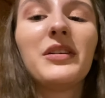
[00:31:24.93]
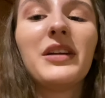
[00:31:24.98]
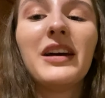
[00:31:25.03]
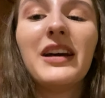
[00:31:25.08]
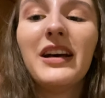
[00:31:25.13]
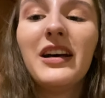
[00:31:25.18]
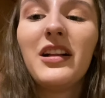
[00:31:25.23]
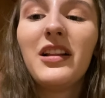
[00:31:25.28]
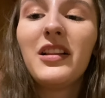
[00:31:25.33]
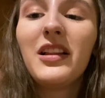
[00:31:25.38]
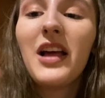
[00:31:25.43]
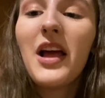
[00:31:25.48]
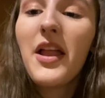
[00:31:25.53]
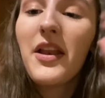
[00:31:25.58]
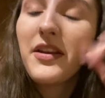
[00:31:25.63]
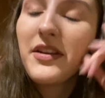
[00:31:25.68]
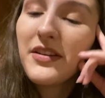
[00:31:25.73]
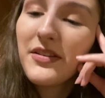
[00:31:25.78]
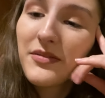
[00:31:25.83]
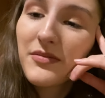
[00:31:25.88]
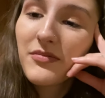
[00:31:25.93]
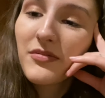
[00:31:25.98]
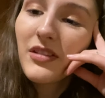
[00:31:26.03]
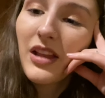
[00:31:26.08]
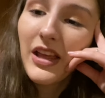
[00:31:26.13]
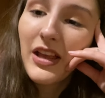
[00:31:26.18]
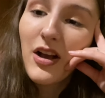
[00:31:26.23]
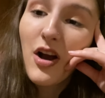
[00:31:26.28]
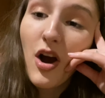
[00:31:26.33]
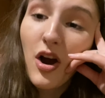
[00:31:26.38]
hill and
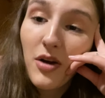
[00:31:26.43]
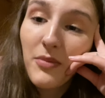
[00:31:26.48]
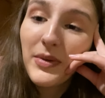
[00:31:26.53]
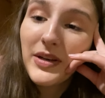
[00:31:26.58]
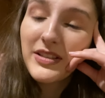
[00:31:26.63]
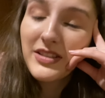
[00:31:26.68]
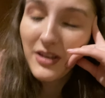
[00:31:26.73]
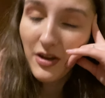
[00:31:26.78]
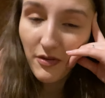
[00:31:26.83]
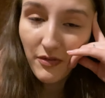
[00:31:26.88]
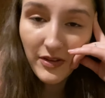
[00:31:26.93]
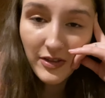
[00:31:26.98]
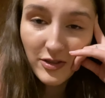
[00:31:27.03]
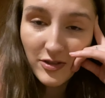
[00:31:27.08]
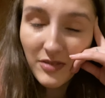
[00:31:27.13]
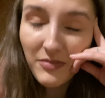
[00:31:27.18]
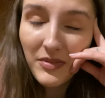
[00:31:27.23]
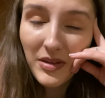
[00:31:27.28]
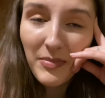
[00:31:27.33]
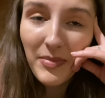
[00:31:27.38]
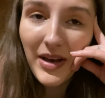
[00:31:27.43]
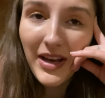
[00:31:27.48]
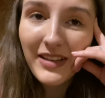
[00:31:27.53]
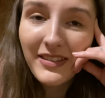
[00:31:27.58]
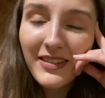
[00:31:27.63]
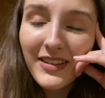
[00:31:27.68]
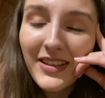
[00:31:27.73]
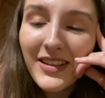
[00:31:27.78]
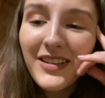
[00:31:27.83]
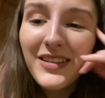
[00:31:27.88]
like hurt myself extremely
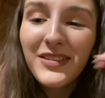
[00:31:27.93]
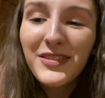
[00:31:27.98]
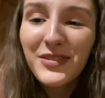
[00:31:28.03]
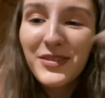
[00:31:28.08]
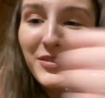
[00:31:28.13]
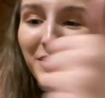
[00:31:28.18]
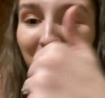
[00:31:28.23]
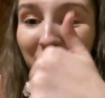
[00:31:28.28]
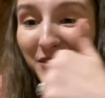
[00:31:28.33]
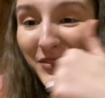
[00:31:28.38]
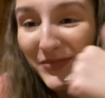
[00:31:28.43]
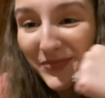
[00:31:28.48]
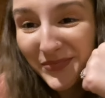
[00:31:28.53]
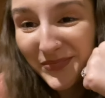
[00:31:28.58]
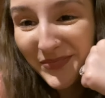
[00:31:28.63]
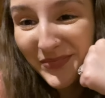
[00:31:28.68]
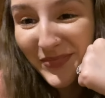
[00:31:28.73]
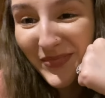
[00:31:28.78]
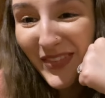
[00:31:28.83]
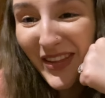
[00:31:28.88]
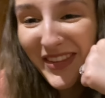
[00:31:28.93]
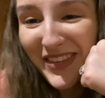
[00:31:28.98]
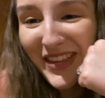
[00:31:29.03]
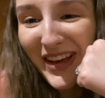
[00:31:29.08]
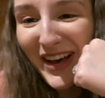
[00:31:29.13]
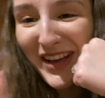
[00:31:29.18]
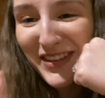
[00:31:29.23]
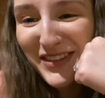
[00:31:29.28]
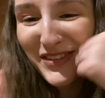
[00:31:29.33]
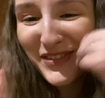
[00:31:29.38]
badly, so
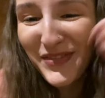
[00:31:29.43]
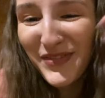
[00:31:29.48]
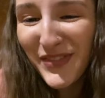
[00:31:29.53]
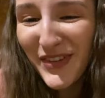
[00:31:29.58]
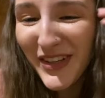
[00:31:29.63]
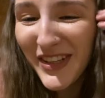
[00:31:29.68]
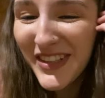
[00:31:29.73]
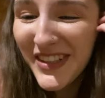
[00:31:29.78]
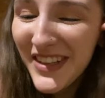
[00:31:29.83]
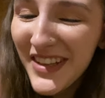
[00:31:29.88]
that's fun.